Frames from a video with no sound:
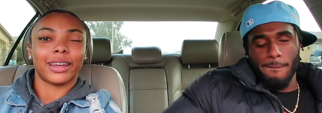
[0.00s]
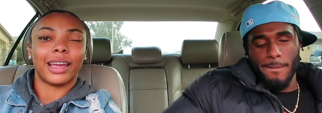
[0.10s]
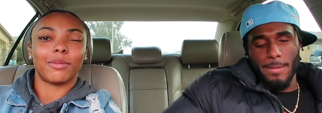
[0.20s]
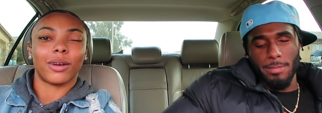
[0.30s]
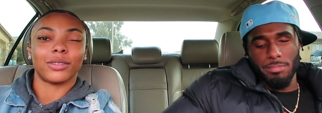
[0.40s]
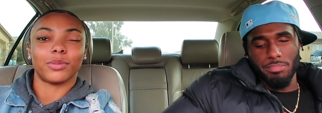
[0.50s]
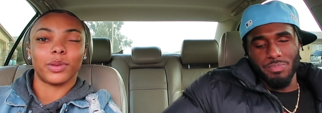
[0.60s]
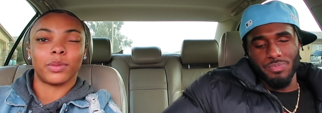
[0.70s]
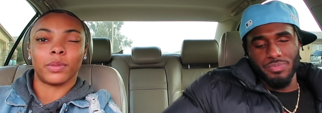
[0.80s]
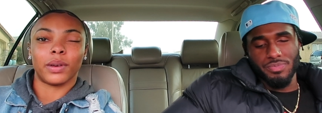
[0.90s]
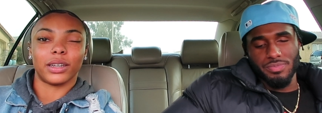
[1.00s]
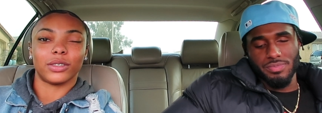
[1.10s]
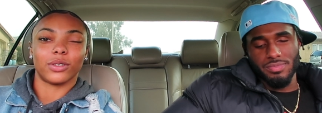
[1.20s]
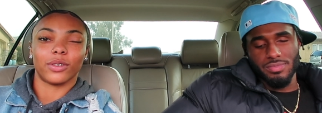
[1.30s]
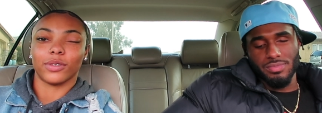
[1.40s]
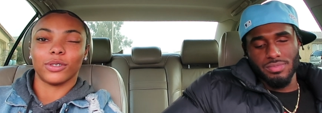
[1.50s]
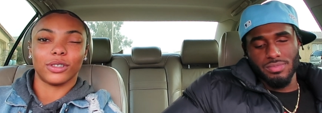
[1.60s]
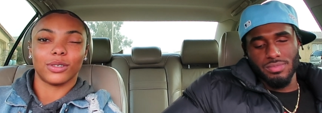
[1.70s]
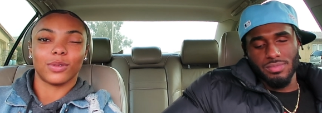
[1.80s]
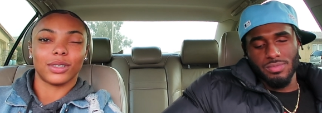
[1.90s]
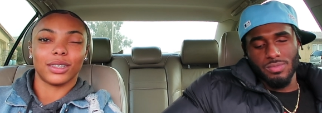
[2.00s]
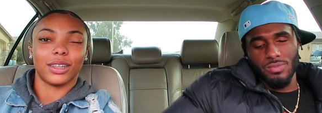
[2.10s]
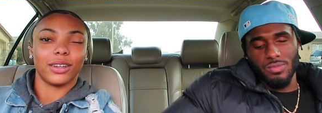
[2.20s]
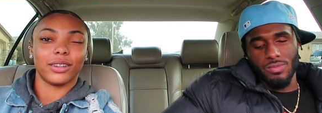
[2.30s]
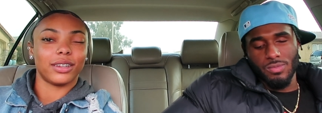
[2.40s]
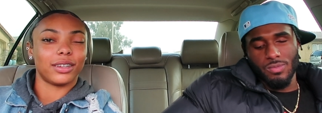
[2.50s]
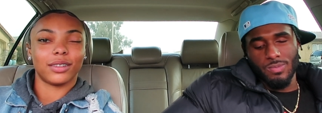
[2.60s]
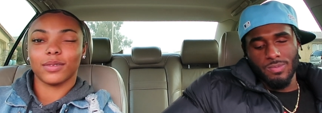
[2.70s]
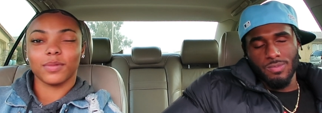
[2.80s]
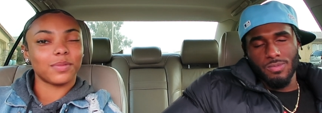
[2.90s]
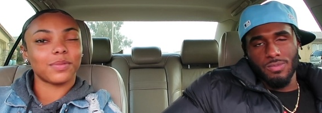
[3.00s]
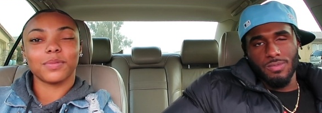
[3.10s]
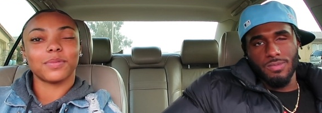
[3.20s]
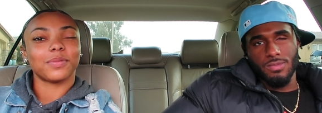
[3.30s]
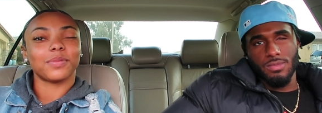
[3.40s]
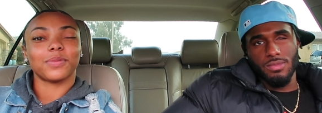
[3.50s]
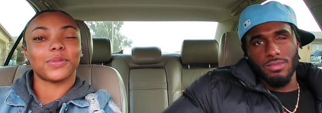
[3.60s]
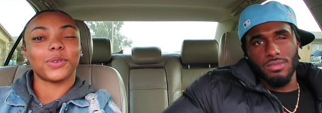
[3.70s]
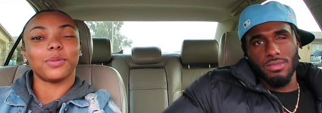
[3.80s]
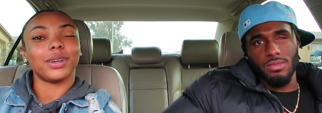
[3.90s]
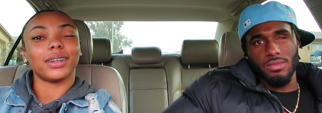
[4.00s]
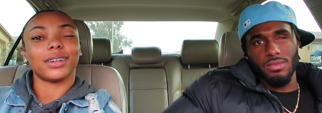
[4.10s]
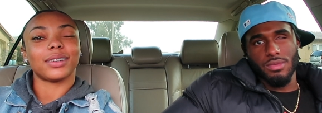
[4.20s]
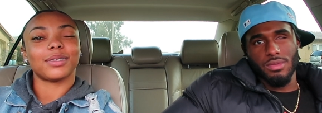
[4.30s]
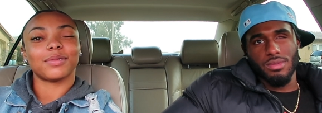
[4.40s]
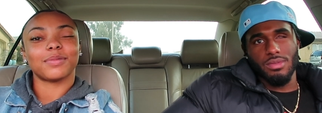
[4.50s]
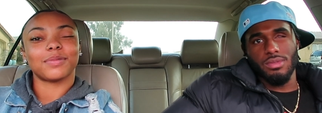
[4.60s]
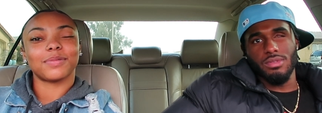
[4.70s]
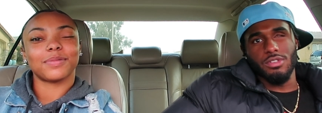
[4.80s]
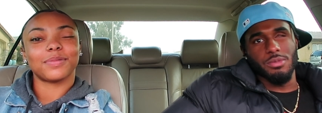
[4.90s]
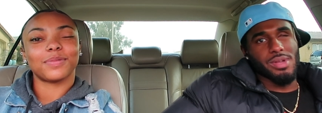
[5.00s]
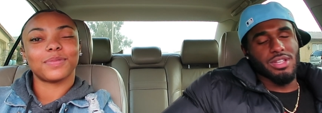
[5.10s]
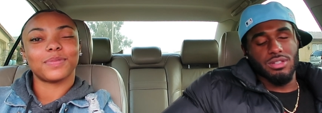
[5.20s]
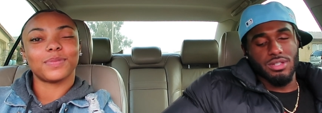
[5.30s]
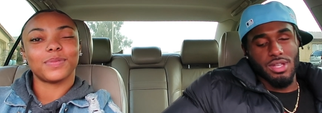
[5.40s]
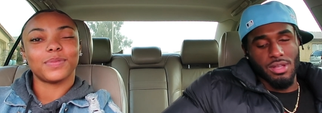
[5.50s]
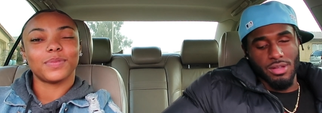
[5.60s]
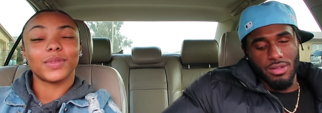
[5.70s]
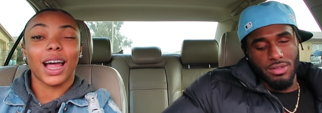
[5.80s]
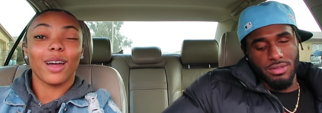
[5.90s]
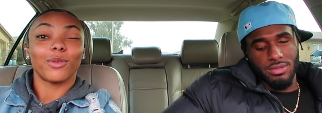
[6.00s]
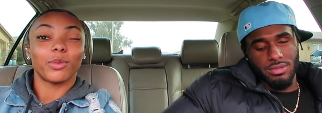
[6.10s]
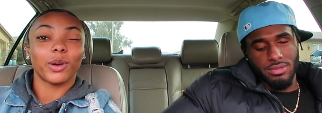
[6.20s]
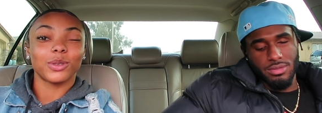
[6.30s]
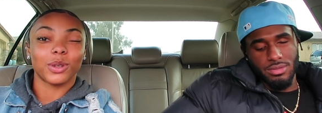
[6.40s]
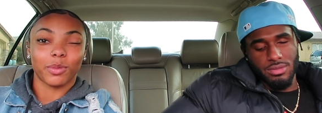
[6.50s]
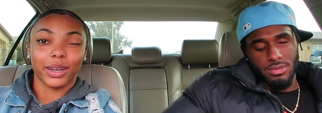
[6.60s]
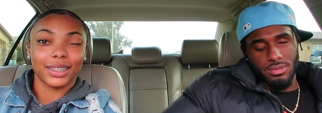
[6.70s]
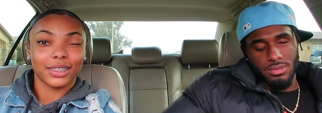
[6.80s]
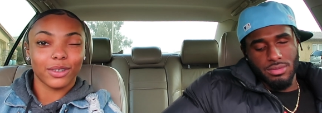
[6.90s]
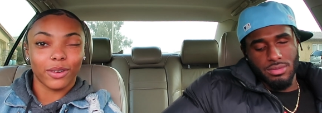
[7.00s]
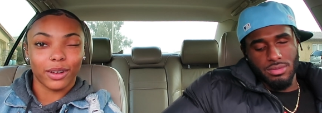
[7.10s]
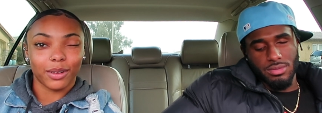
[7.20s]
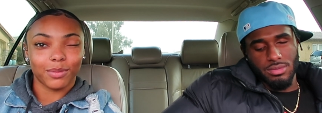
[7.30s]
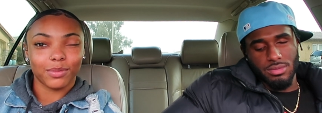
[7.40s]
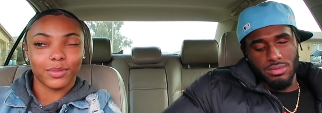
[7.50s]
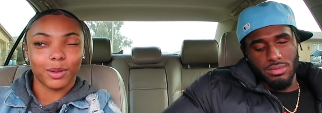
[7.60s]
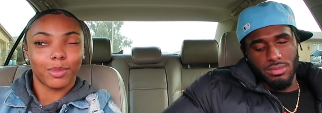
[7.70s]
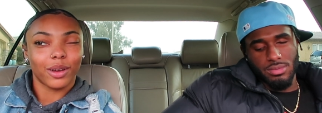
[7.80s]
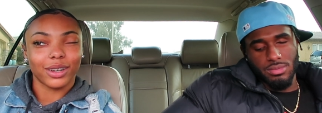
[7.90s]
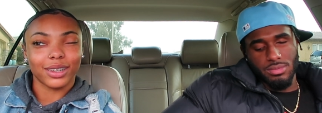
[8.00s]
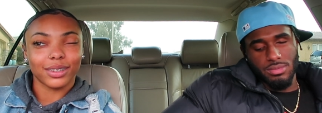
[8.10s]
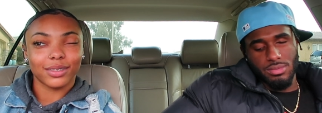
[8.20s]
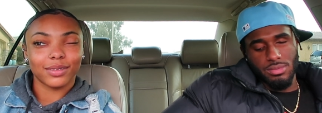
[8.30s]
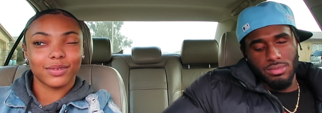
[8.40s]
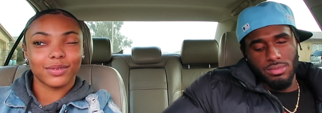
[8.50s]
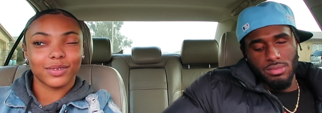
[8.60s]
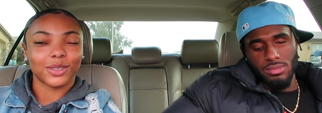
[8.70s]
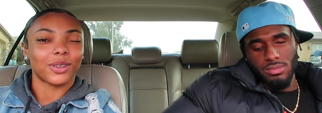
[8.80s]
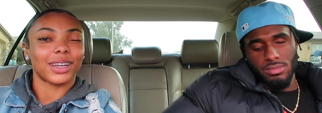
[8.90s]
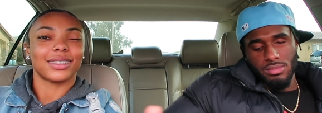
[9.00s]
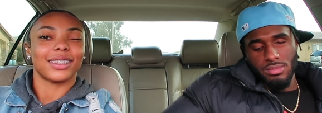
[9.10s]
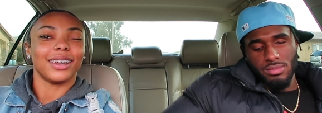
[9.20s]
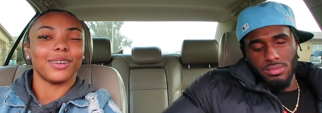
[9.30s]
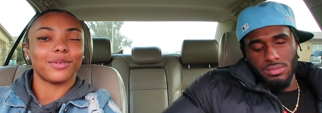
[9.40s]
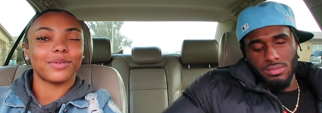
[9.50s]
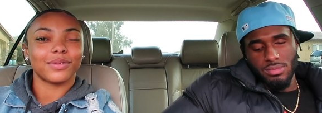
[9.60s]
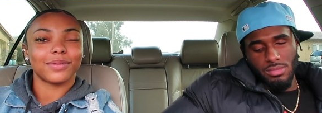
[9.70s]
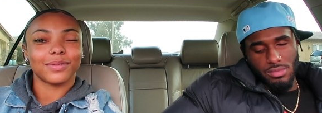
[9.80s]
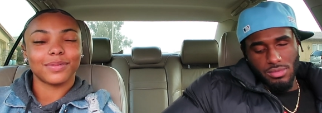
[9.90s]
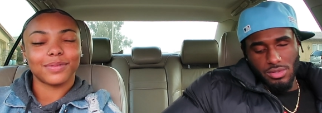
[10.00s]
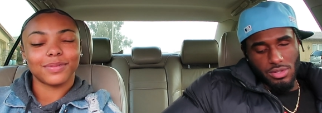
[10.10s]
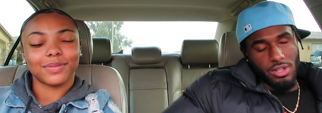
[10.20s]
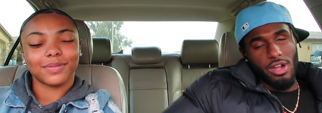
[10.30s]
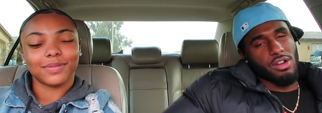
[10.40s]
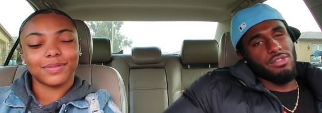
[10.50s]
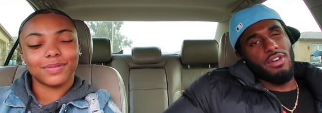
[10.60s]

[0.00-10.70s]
Speaker 1: came out to people about it, so he just wasn't there. Too bad.
Speaker 2: Too bad, so sad.
Speaker 1: I have a post on my Instagram about it, so that's enough.
Speaker 2: So y'all go